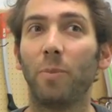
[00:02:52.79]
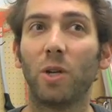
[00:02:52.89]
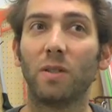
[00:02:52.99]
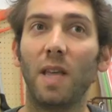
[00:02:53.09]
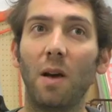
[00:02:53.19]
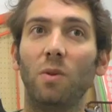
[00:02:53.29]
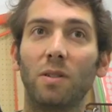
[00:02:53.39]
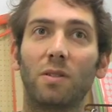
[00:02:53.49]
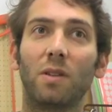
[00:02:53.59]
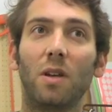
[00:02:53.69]
because that
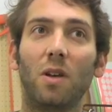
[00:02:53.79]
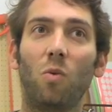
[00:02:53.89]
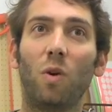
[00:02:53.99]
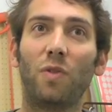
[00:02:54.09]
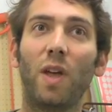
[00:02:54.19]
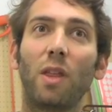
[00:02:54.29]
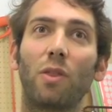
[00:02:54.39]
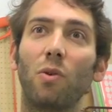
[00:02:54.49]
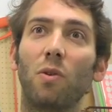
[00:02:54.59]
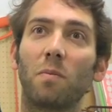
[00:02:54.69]
was what they
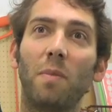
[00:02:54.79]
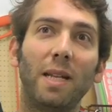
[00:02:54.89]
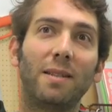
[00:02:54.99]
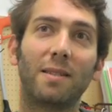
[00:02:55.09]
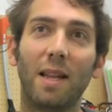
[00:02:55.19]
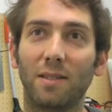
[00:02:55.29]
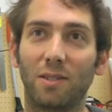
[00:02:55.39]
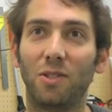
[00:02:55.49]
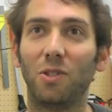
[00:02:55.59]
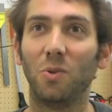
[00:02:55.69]
thought made
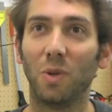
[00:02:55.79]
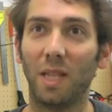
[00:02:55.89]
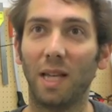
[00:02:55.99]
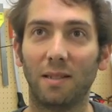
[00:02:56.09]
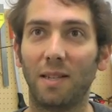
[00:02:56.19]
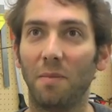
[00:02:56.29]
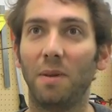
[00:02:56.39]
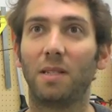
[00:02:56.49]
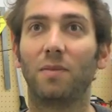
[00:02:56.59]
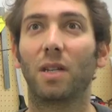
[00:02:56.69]
sense to do with that
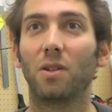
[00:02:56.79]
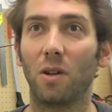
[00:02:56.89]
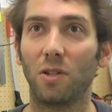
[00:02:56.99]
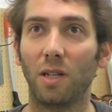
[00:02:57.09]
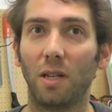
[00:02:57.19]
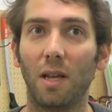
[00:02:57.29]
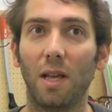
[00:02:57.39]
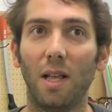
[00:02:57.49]
dead piece of technology.